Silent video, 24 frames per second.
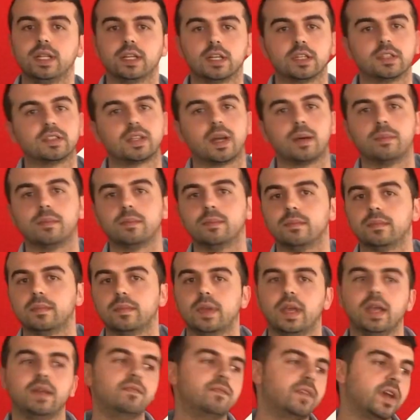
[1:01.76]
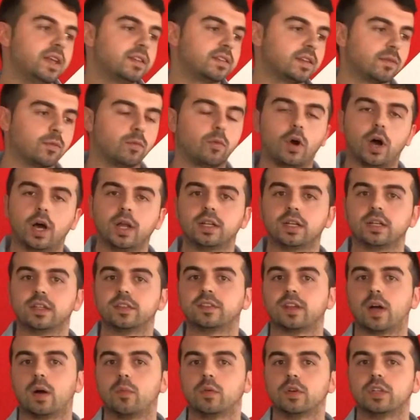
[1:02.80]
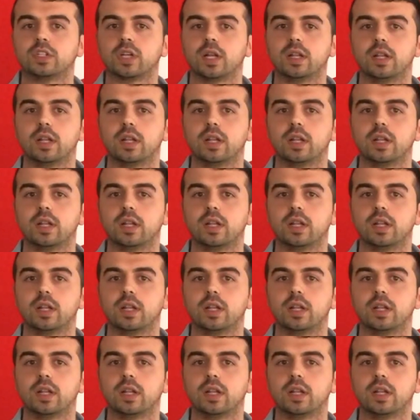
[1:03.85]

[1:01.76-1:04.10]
There's some invasive one, there's some which are